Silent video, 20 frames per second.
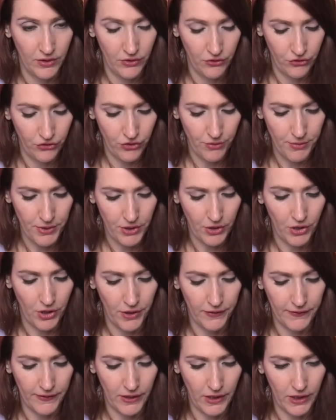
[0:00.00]
Show me the
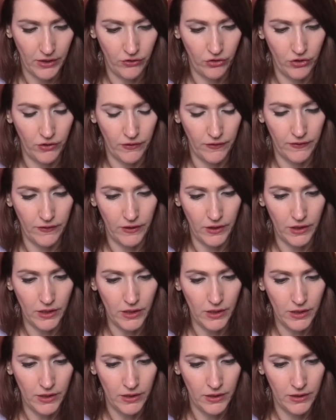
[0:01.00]
cards I need to
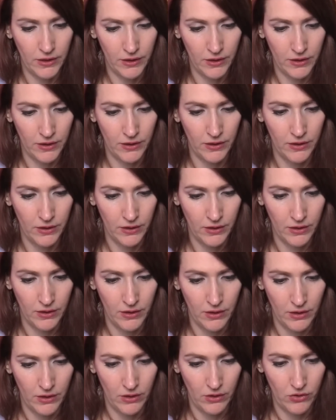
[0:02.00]
see
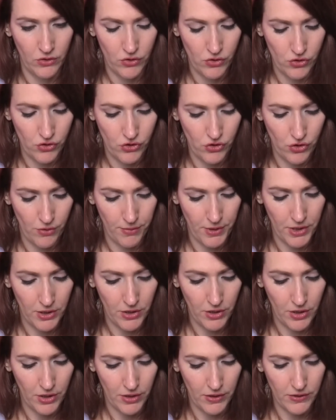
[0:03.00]
show me the
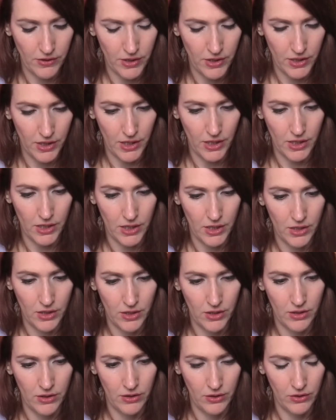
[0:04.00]
cards I
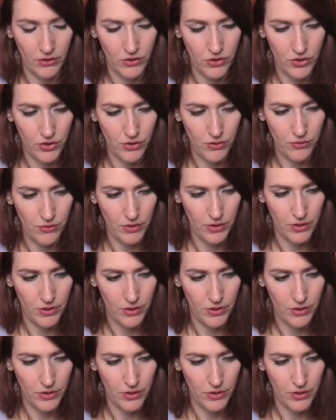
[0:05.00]
need to